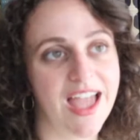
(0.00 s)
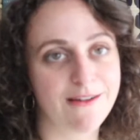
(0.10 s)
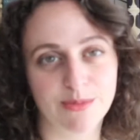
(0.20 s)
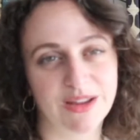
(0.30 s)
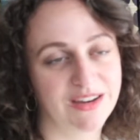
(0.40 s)

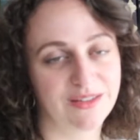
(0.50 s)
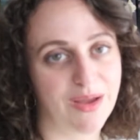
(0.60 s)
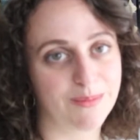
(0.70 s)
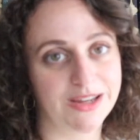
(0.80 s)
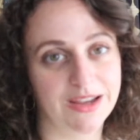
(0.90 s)
Everybody in the
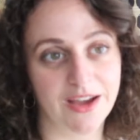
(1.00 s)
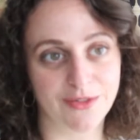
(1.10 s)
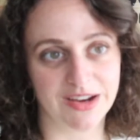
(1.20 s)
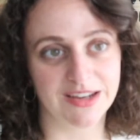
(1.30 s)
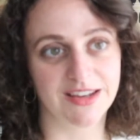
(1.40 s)
family
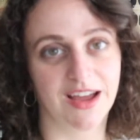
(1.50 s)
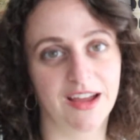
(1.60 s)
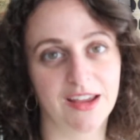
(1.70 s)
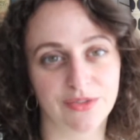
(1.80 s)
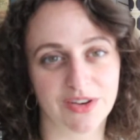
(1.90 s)
agreed
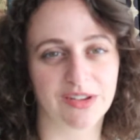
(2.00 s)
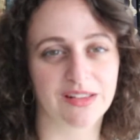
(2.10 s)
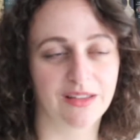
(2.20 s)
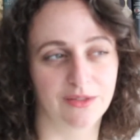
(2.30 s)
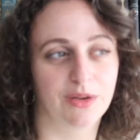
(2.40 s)
that if
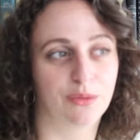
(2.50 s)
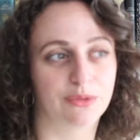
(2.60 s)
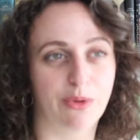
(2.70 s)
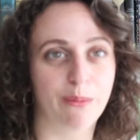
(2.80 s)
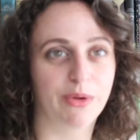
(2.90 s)
there
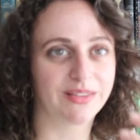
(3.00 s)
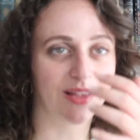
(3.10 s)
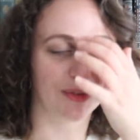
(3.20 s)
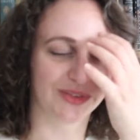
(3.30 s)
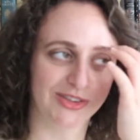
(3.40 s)
was one person
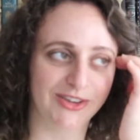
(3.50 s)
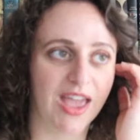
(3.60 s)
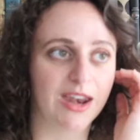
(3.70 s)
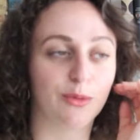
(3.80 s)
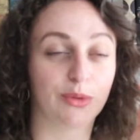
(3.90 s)
that was going to
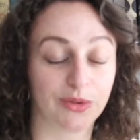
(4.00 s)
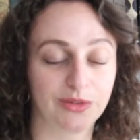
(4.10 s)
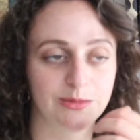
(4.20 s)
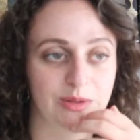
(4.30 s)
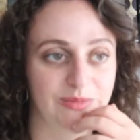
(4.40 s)
get it, it was
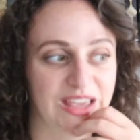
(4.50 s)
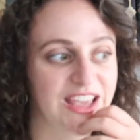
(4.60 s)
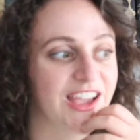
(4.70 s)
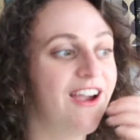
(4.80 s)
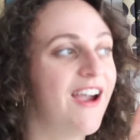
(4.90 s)
going to be me.